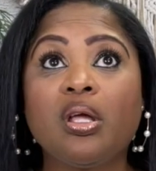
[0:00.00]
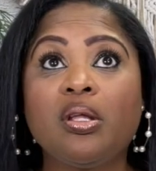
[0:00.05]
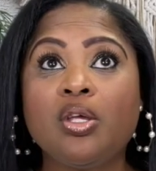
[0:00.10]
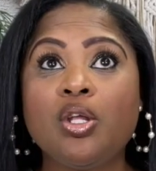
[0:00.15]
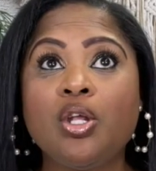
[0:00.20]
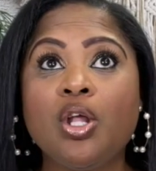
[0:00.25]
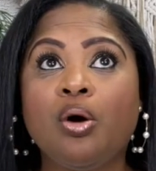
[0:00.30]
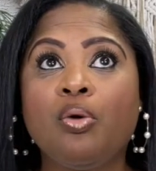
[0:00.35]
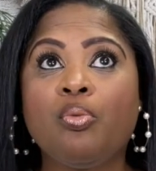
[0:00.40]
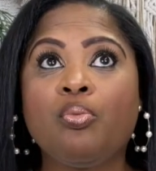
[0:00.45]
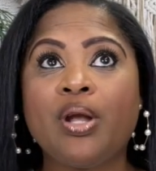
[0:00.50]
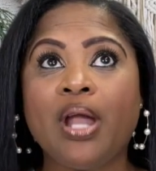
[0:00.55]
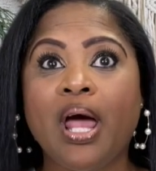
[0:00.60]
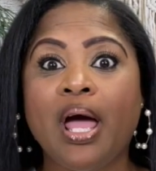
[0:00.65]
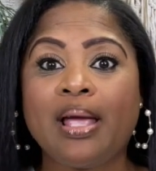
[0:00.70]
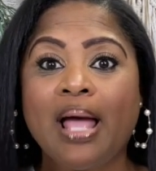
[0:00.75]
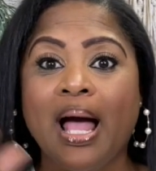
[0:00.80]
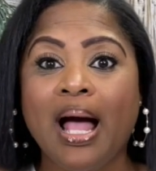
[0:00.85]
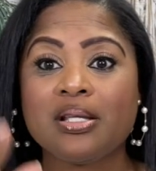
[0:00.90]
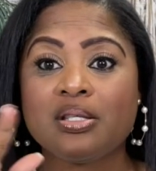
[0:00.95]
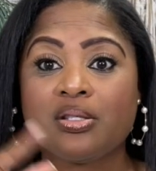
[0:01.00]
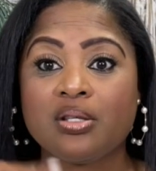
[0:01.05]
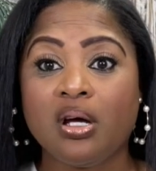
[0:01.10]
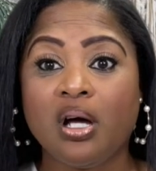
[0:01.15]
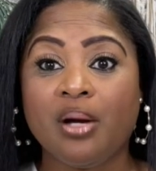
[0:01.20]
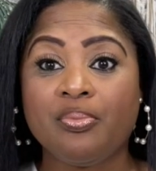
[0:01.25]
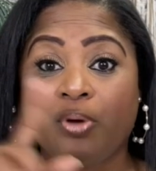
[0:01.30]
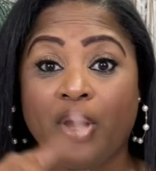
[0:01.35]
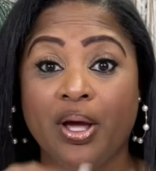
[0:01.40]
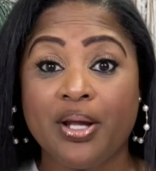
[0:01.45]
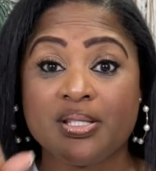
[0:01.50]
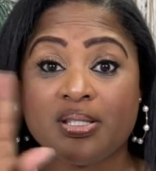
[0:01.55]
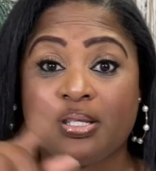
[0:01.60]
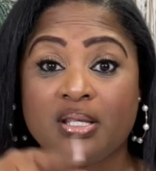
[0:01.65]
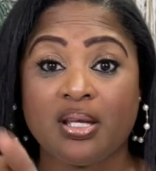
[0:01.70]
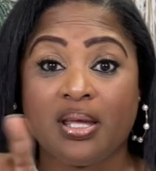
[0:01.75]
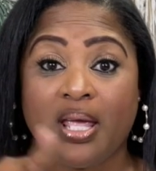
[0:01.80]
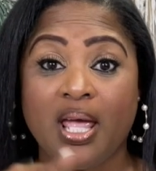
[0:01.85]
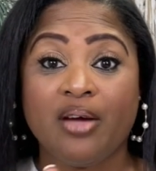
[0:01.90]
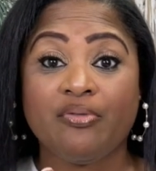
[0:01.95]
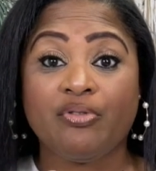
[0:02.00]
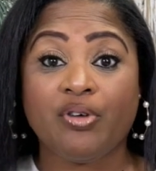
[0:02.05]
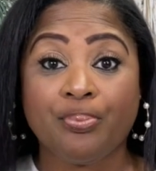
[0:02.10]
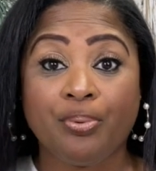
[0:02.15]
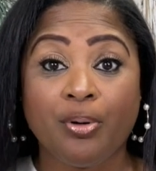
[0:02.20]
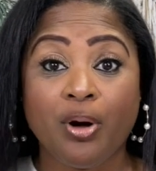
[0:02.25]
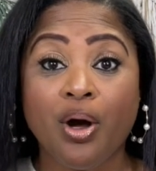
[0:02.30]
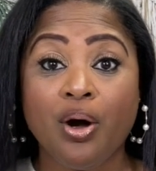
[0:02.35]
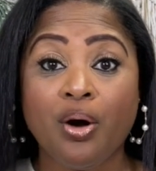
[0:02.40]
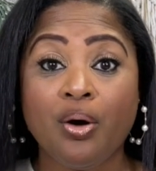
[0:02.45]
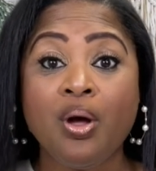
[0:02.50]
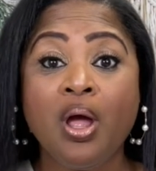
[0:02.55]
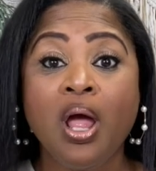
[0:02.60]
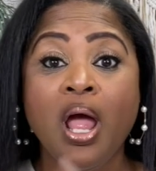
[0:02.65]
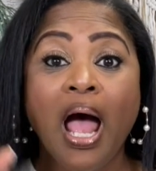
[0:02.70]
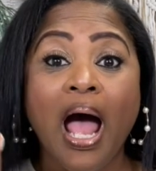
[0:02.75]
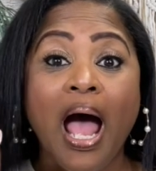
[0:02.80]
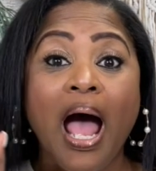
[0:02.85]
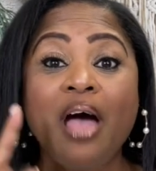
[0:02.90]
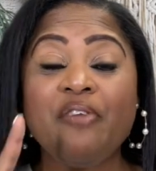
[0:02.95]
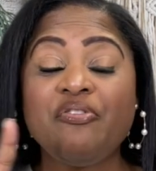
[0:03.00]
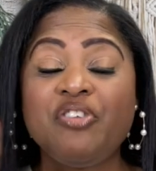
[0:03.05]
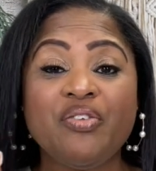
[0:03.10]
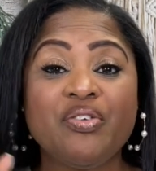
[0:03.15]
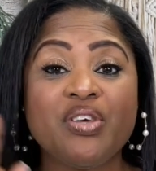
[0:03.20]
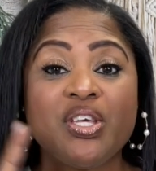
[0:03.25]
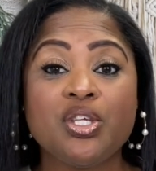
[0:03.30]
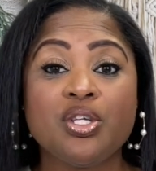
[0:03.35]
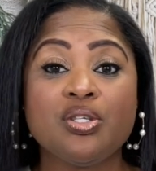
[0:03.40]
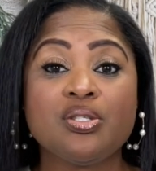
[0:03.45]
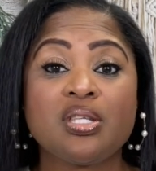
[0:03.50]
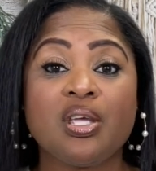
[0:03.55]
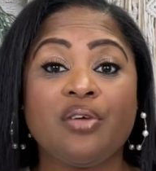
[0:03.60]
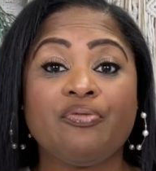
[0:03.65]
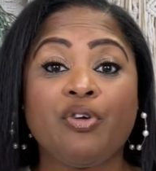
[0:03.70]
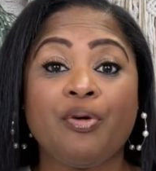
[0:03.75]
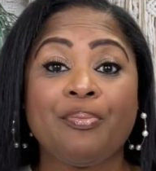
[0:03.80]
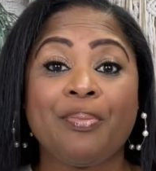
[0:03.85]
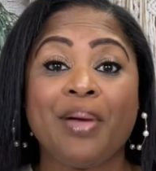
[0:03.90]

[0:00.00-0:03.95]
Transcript: you know, when I got upgraded to the Canva Pro, I've even used it for